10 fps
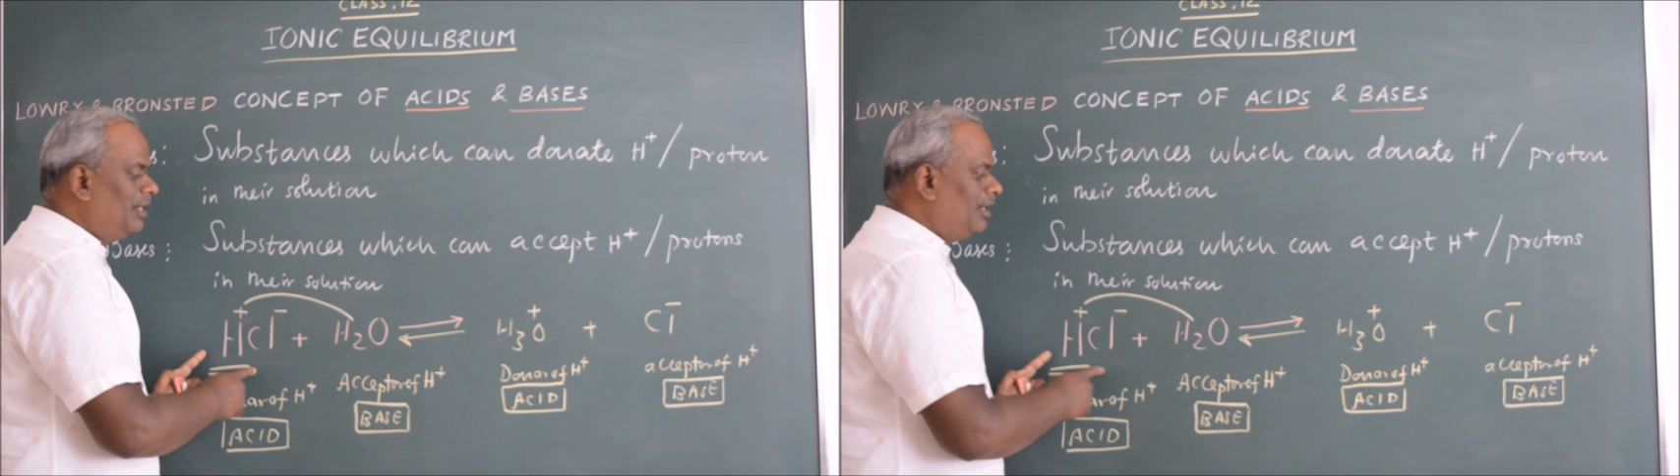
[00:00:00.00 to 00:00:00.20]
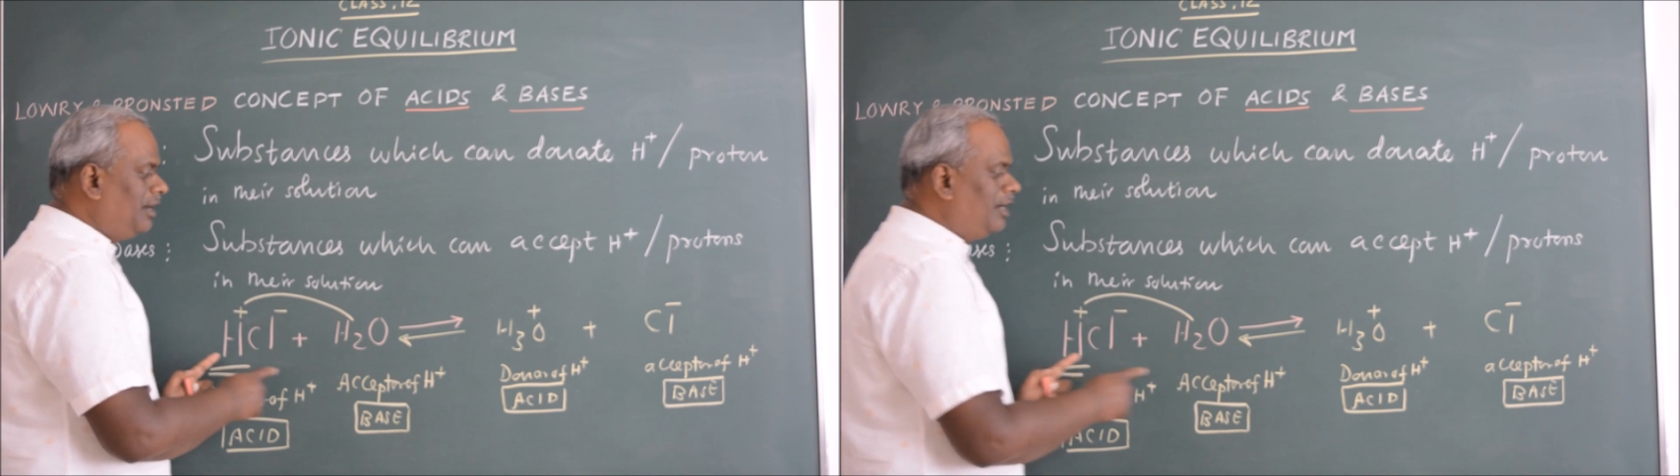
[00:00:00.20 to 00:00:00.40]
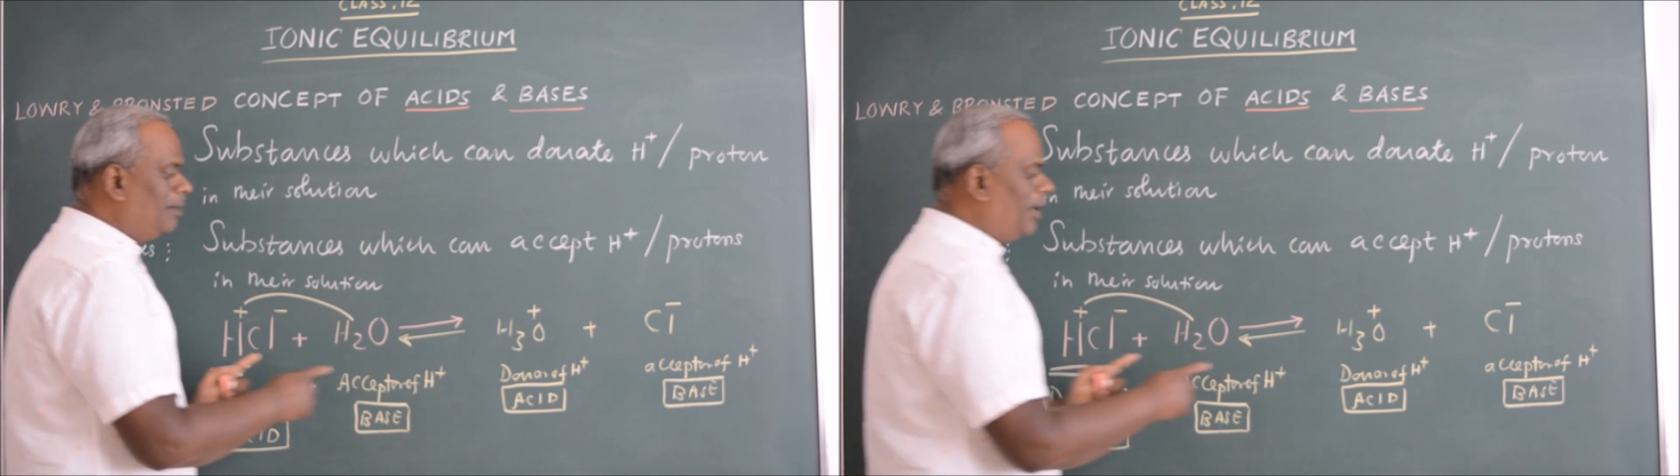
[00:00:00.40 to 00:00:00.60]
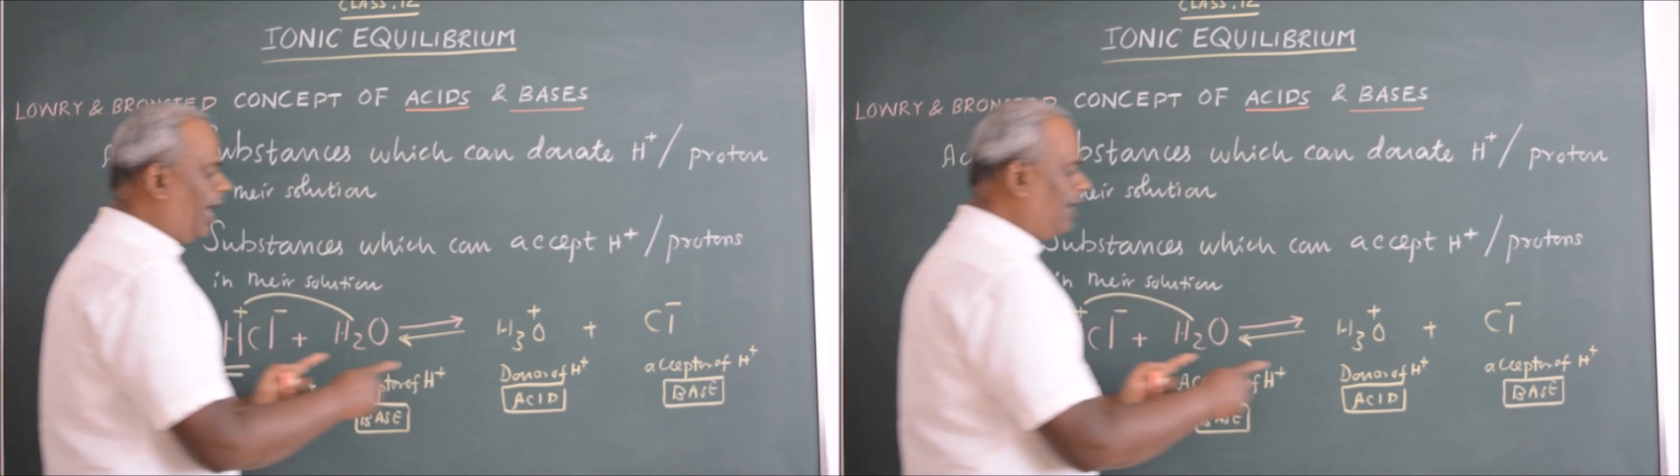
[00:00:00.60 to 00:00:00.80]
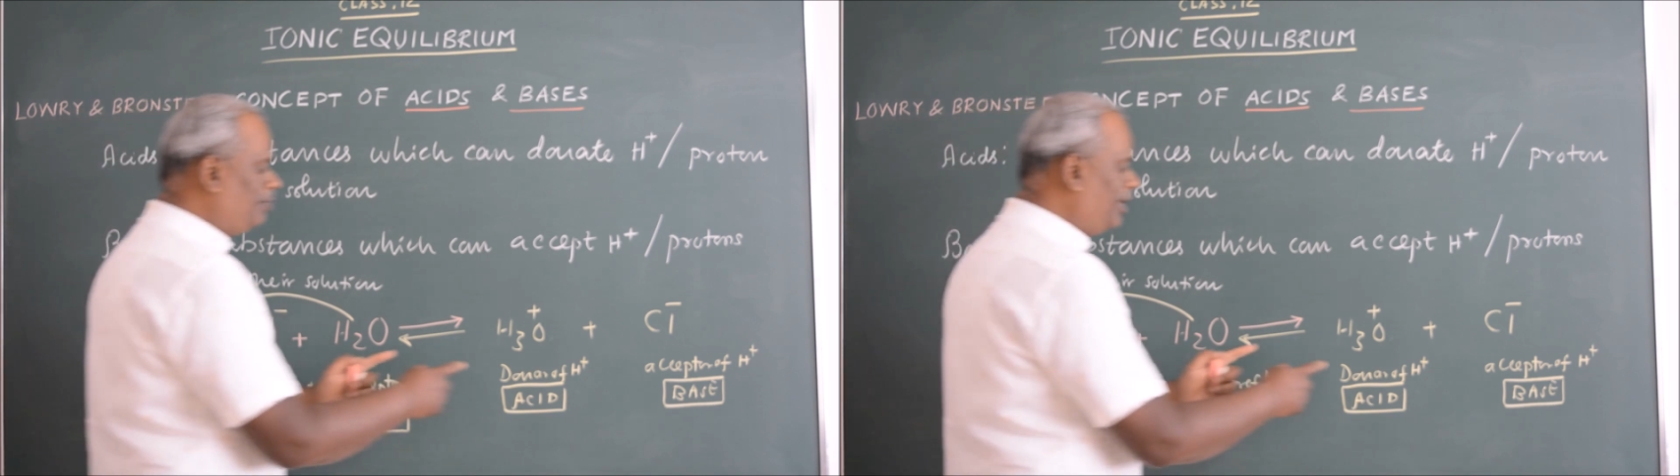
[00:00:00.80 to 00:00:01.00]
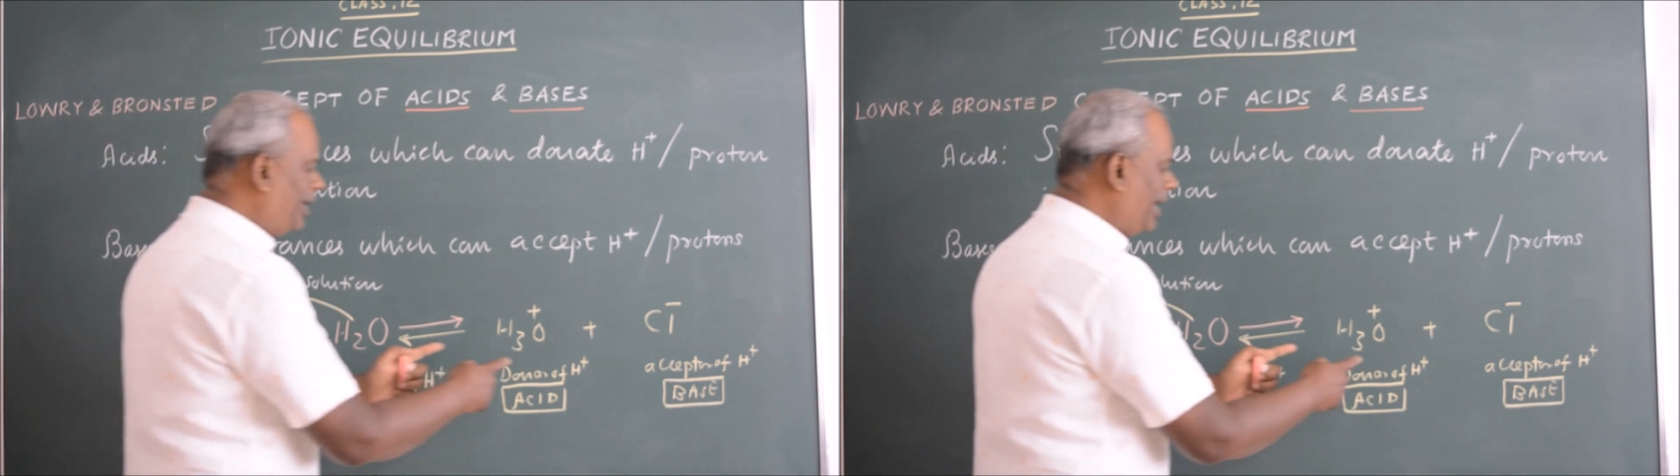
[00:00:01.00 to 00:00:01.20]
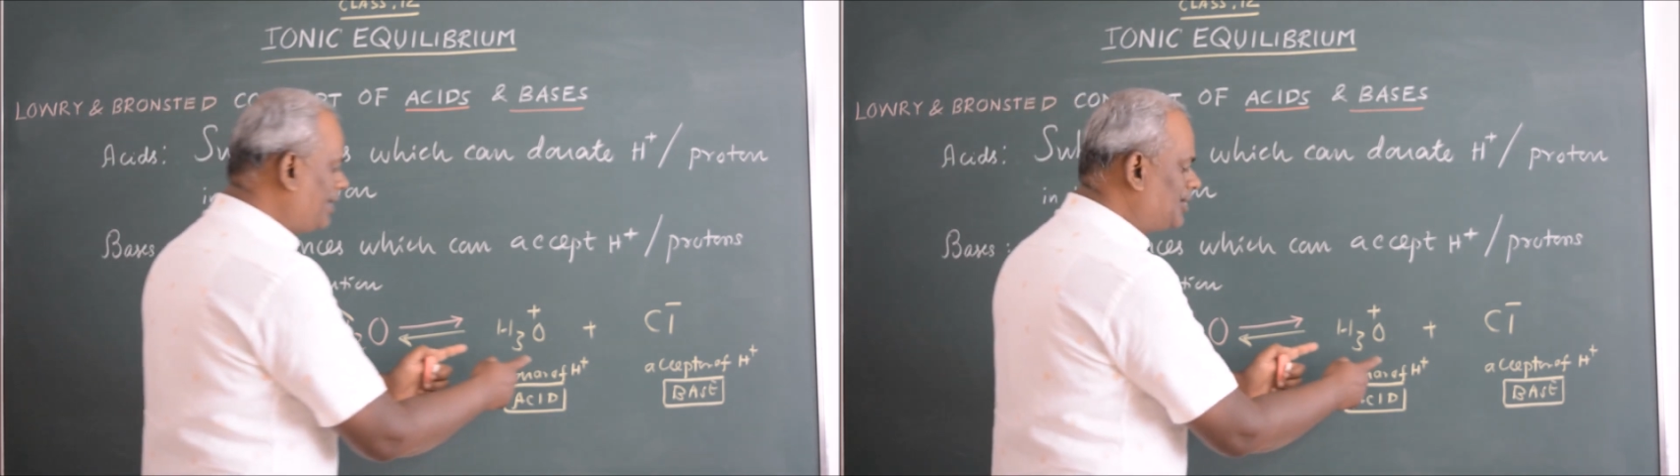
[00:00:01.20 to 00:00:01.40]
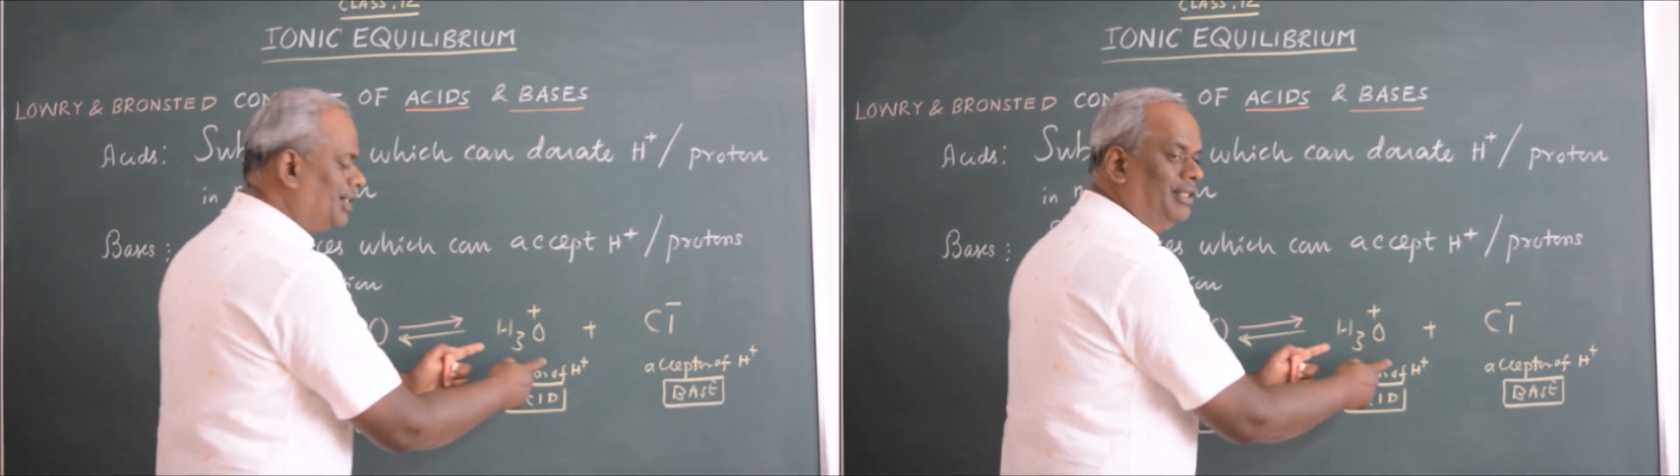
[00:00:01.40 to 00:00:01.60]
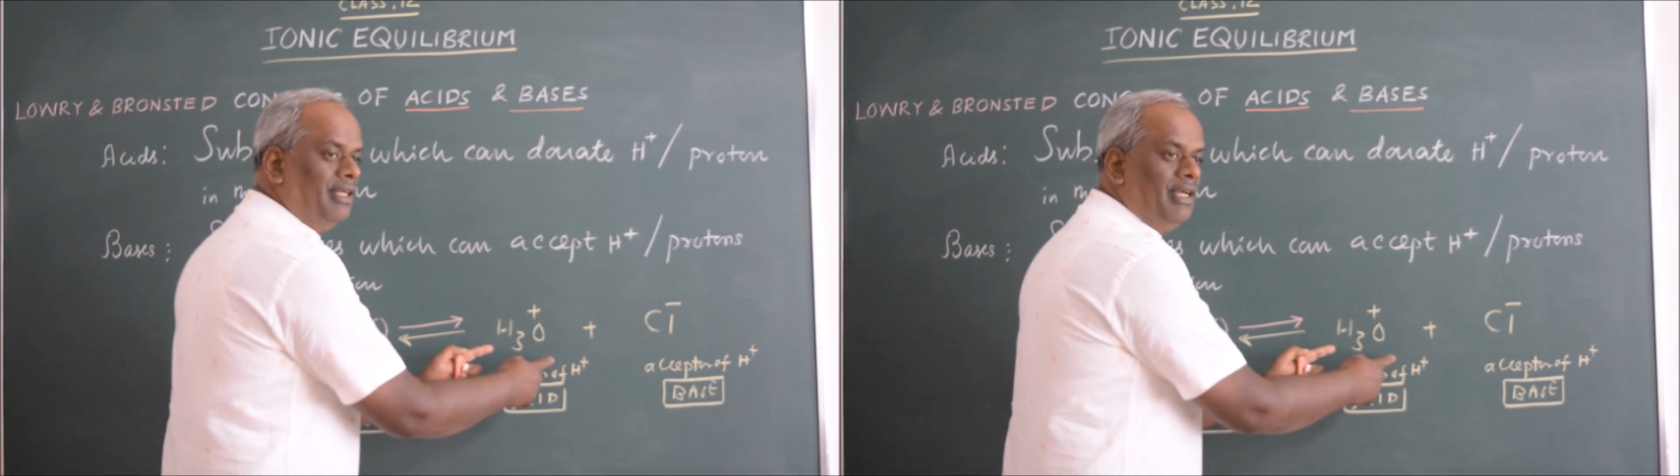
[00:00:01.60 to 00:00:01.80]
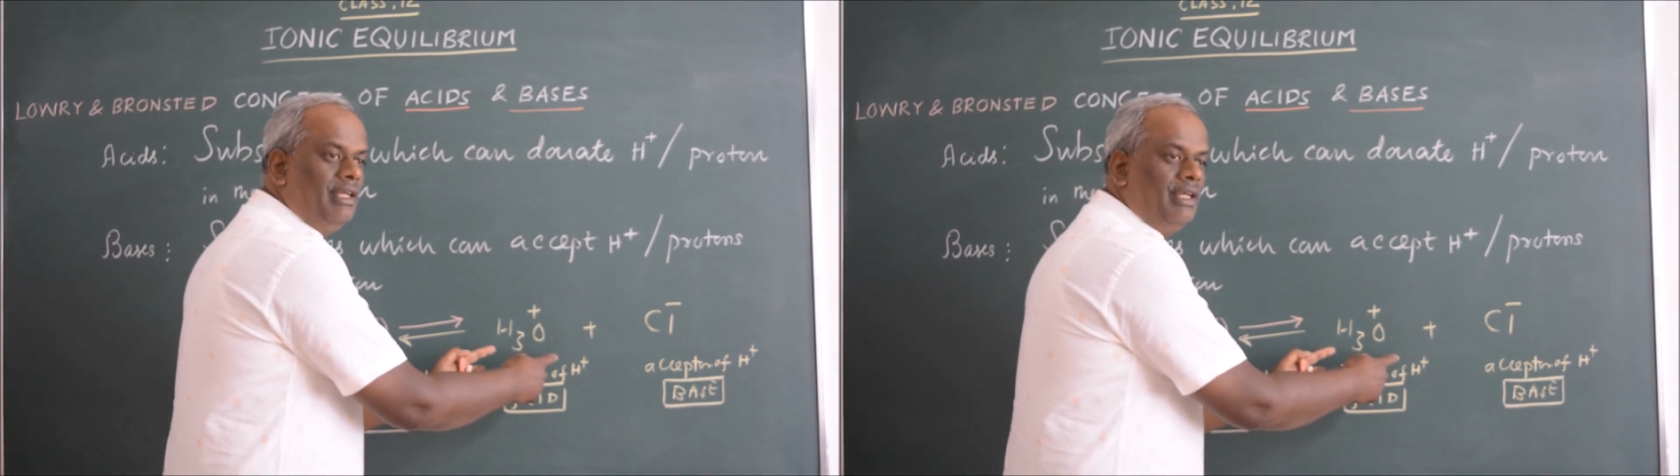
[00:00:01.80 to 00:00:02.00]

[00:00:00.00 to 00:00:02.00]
In the backward action,